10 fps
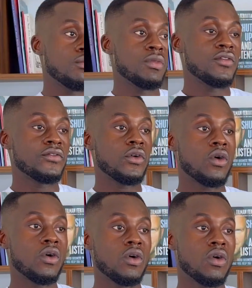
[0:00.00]

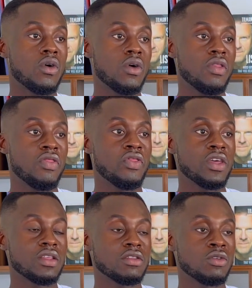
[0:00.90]
Before
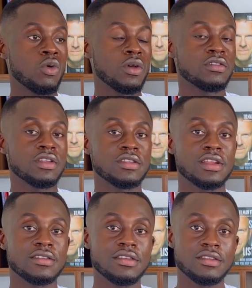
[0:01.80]
this goes into
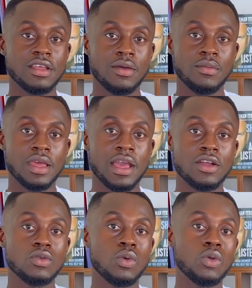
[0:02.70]
the system, it
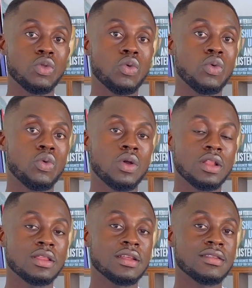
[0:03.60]
had to go through
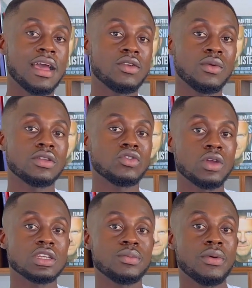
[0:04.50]
the title
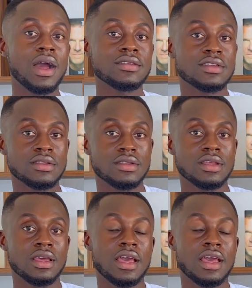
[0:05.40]
registration process.